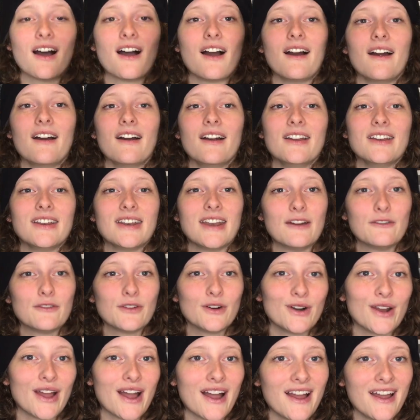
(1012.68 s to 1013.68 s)
are
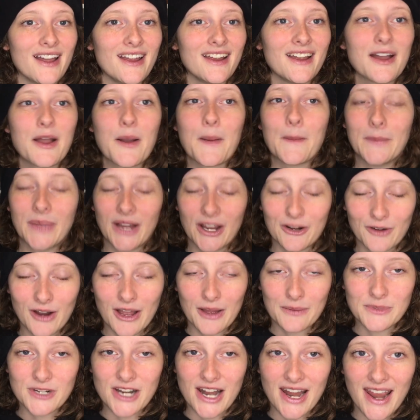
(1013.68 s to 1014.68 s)
Never Die by
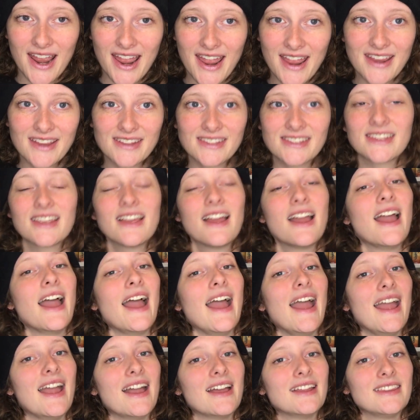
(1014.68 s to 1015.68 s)
Rob J. Hayes
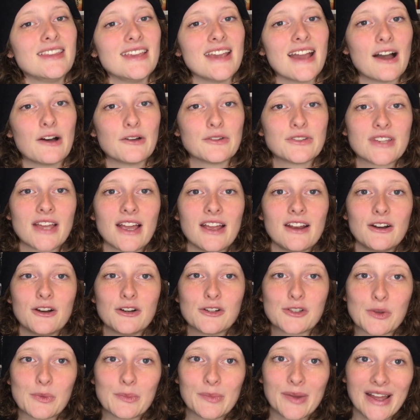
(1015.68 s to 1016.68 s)
and The
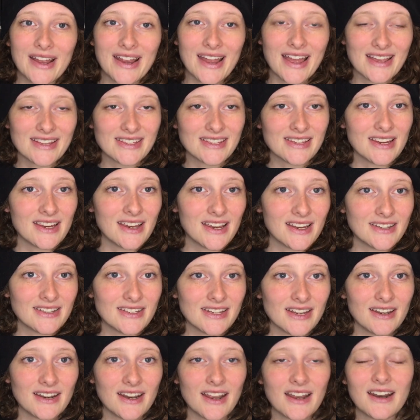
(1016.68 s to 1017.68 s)
Outsiders by S.E.
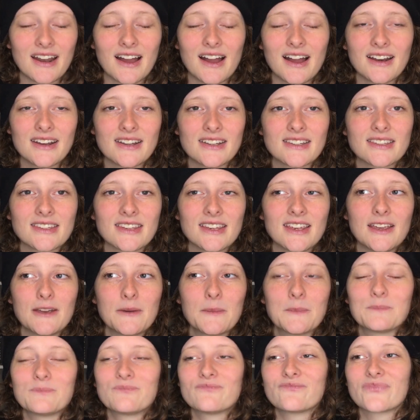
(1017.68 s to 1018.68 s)
Hinton. And honestly,
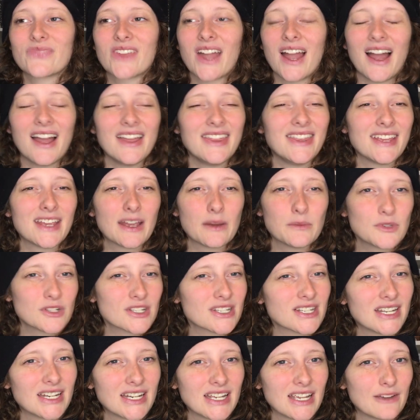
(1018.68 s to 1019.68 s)
I think I'm
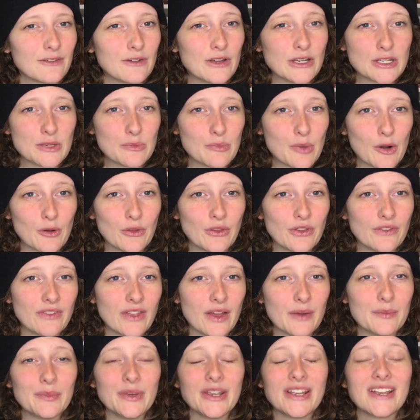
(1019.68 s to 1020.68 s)
just going to give it to both of
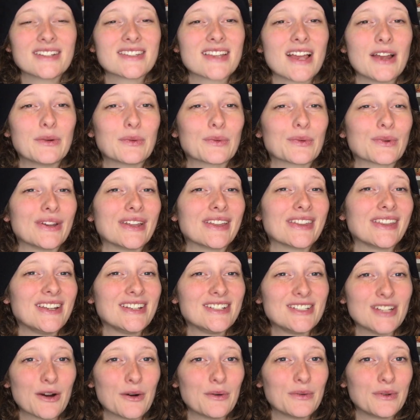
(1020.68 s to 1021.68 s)
them because I
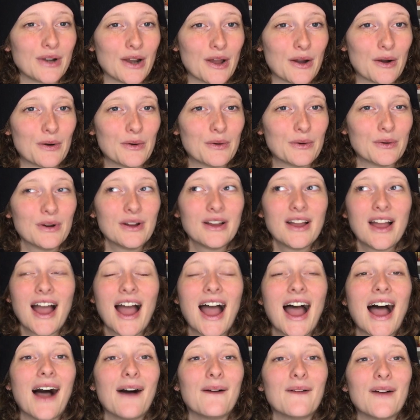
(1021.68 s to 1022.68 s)
really don't know
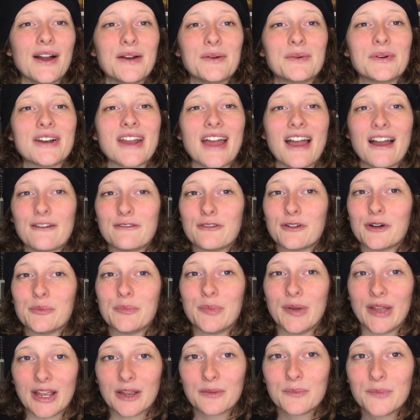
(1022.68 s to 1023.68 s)
how I would ever
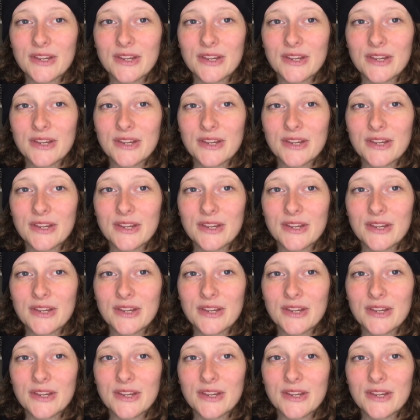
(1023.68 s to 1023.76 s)
pick